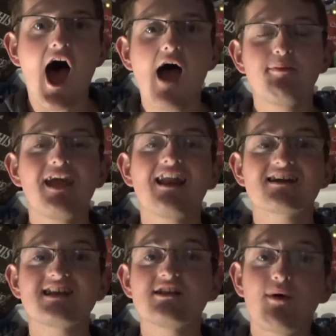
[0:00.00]
Uh, but yeah, like I
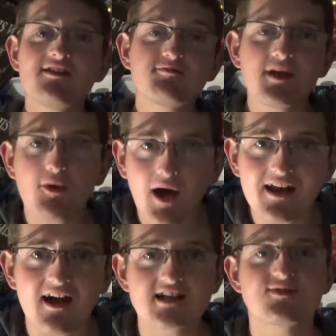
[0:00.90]
say, the weather's been quite quite
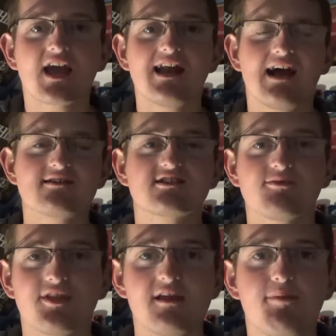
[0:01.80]
nice for getting out to
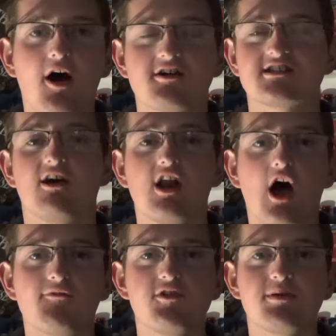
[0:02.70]
some theme parks. Now, a
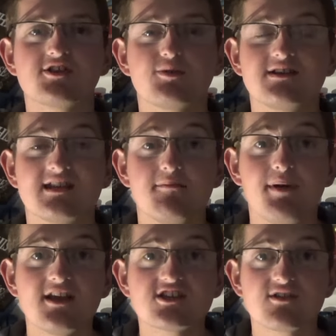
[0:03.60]
lot of you have been tweeting in
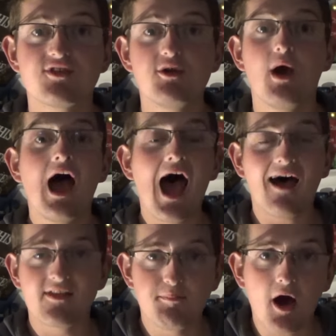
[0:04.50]
pictures of you
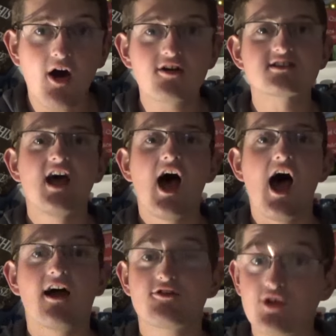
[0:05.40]
at the parks.
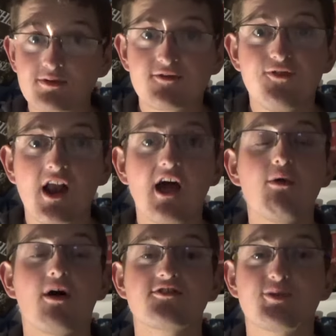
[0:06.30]
Uh, drop us a follow
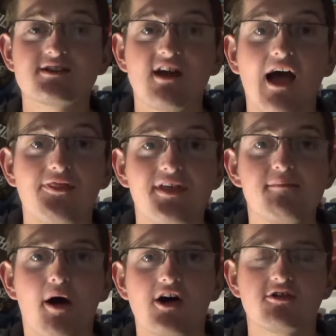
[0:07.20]
on Twitter at Theme
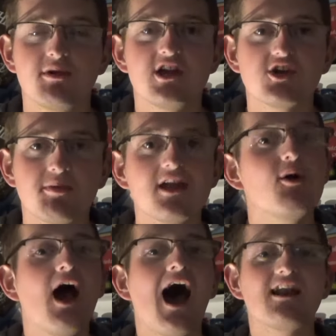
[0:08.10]
Park WW.
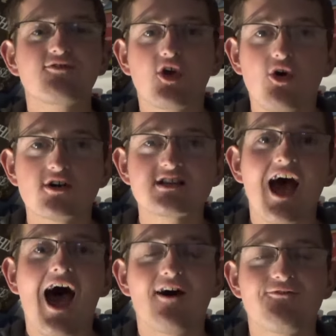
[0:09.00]
And of course,
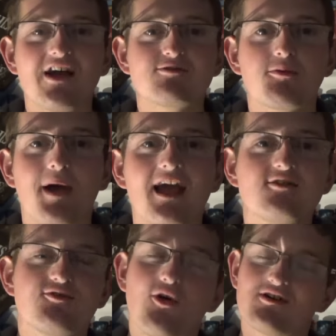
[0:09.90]
our Facebook page.
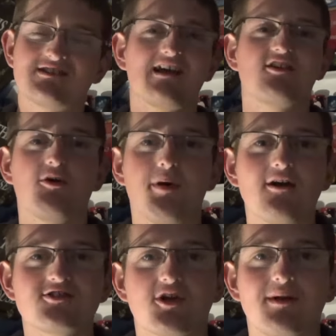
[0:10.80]
We've always had your
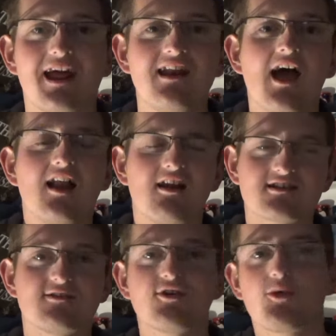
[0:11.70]
posts coming in. Lots
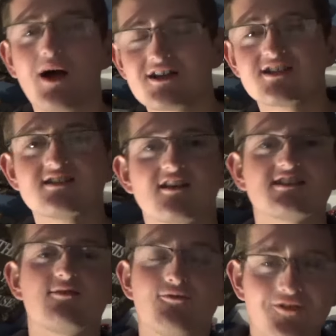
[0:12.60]
of different questions, lots of
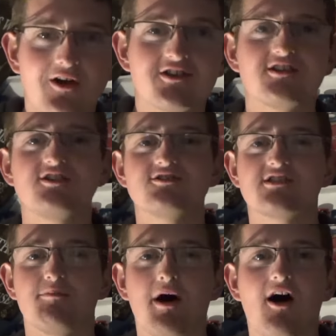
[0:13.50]
different photos you use at
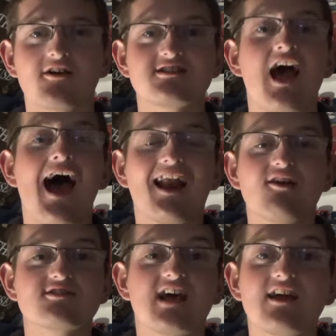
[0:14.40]
the parks. It
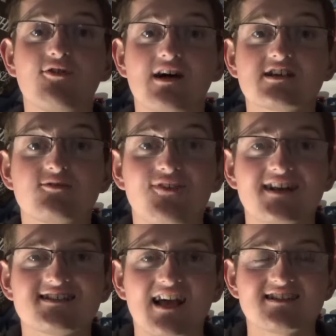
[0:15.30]
looks like you've all had some
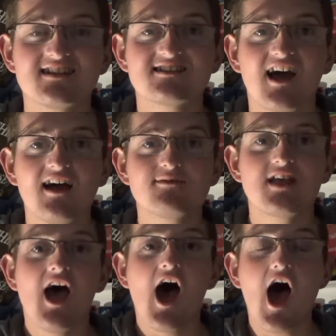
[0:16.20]
fantastic times
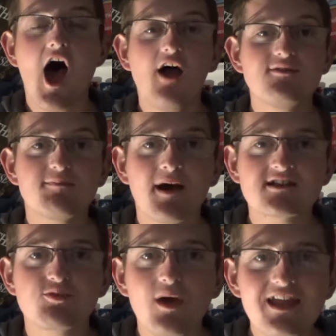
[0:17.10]
uh, over the
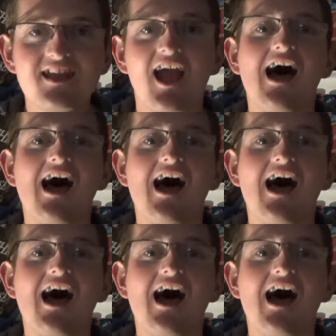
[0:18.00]
past week.